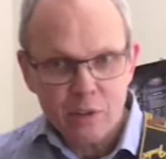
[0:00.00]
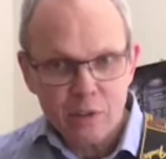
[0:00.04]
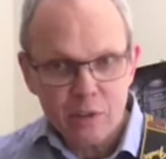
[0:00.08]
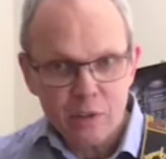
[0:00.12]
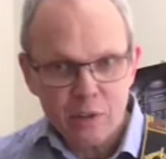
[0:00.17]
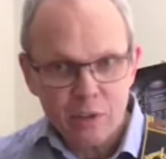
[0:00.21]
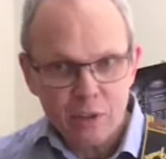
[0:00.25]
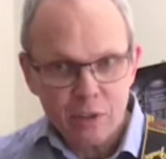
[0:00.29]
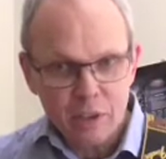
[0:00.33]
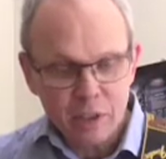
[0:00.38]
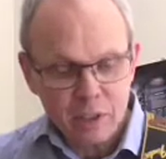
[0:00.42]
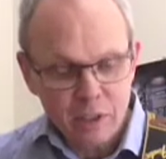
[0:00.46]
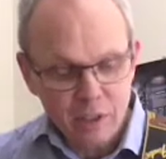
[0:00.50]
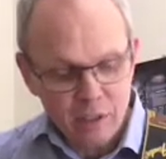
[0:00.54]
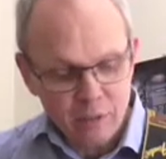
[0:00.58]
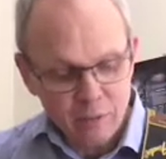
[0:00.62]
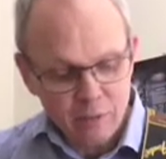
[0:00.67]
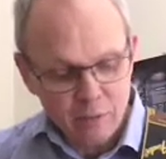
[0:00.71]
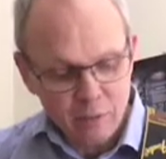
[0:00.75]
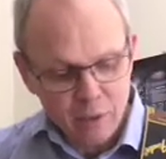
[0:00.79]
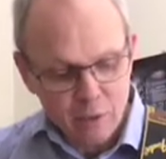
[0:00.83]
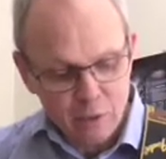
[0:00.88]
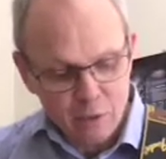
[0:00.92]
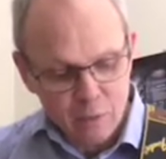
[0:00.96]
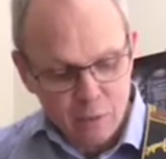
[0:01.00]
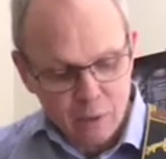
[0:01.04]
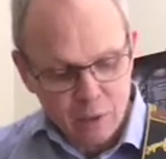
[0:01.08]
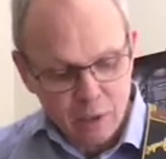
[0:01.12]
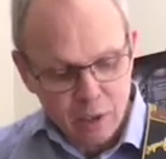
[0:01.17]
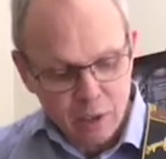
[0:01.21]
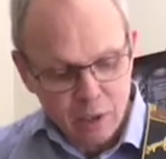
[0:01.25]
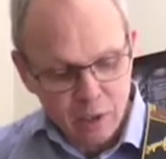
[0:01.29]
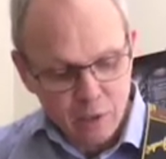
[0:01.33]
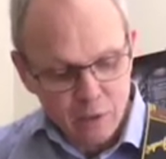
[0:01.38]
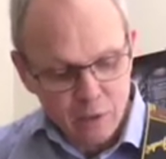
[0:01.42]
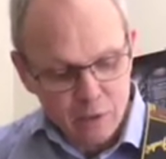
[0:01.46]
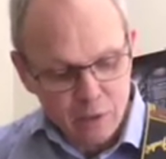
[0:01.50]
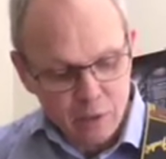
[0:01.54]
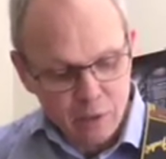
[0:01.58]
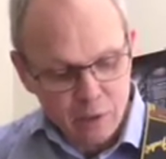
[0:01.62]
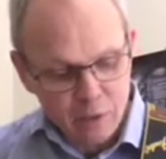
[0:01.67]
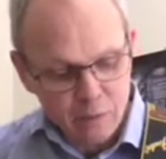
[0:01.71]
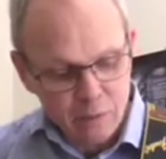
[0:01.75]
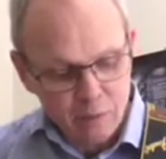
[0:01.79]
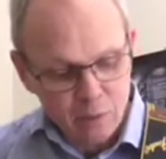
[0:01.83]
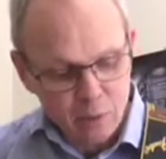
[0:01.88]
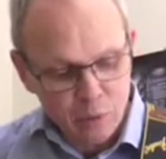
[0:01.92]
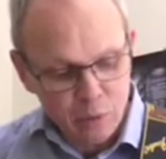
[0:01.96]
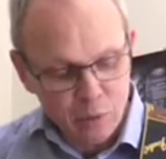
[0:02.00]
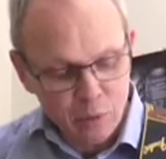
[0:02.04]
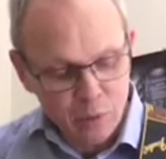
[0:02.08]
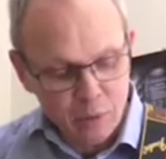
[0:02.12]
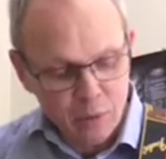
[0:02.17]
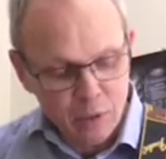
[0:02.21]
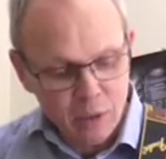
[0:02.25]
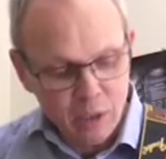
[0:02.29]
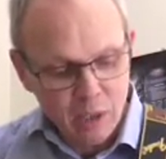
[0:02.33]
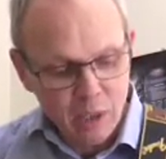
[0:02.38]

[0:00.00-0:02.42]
string, first one closest to the floor,